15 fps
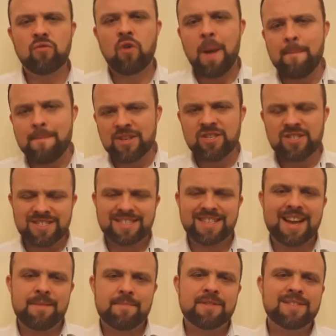to write a mission
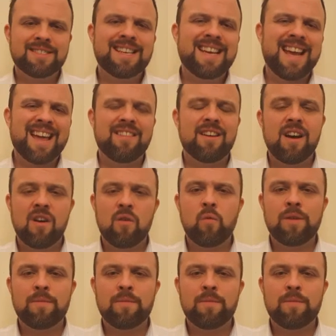statement together